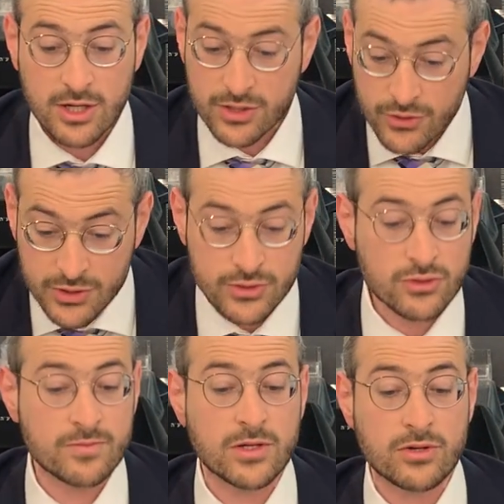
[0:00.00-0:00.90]
Kedushas
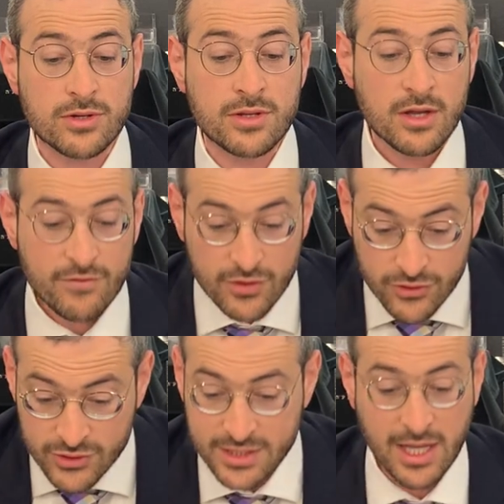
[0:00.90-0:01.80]
Ulam Lachud,
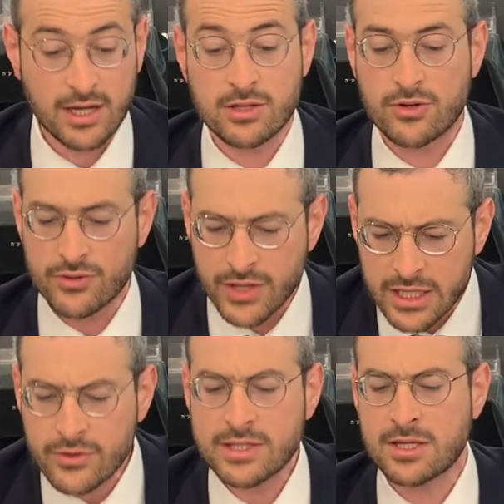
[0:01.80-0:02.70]
Kedushas Heichel Now he
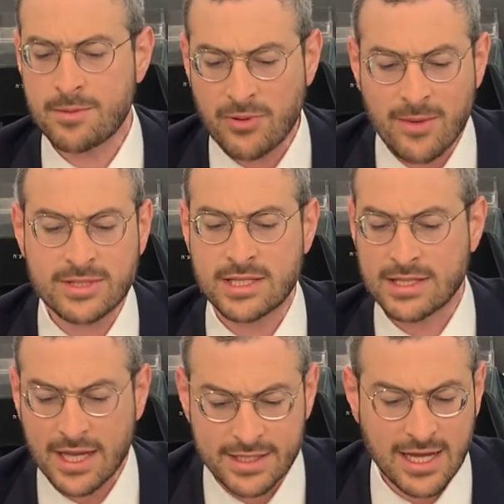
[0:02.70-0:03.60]
agrees to the premise of the
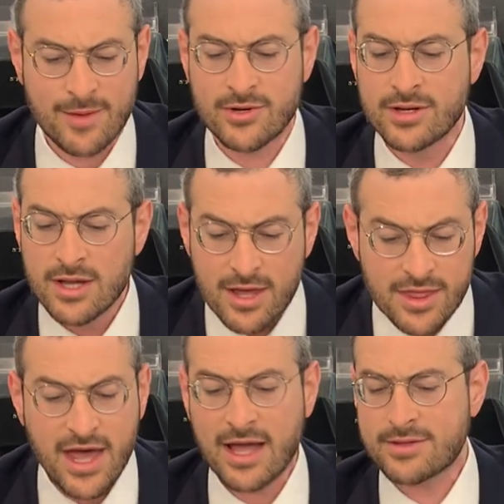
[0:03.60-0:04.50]
Tanna Kamma
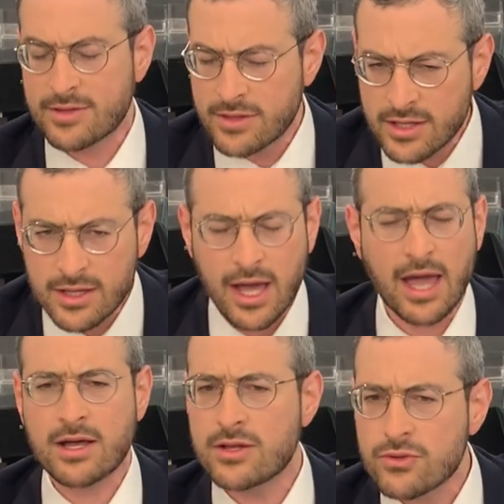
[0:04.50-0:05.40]
that the
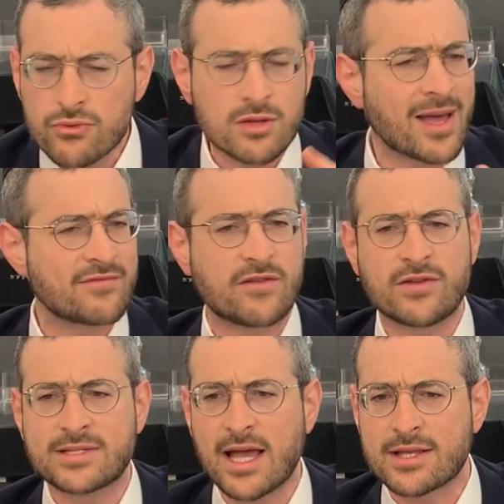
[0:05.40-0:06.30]
Heichel and the Ulam have
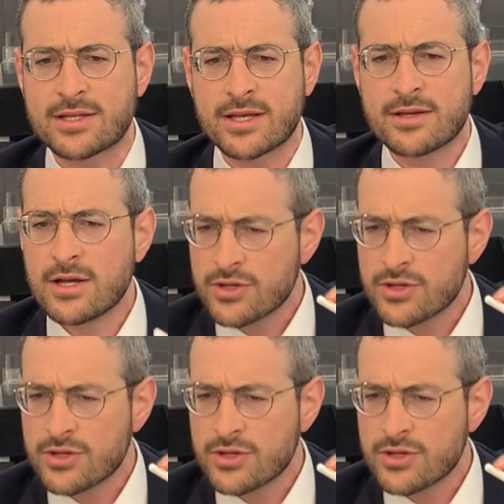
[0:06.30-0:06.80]
different sanctity.